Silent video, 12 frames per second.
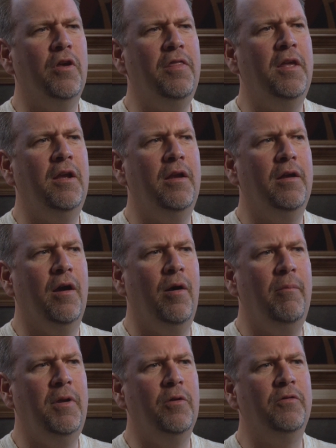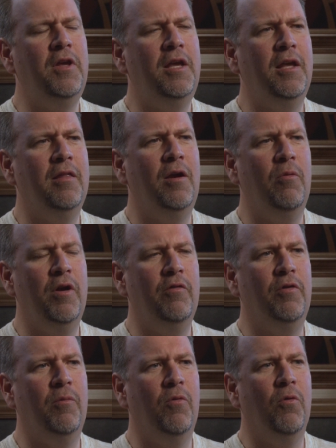So I think, um, you know, taking that away
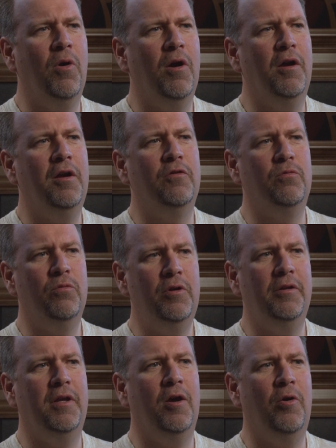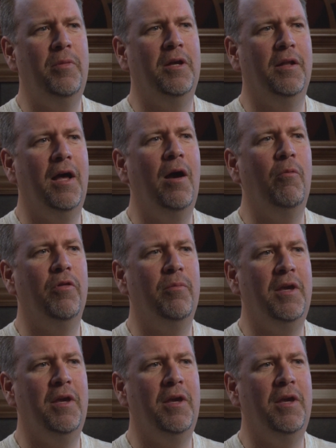from work has really helped me a lot with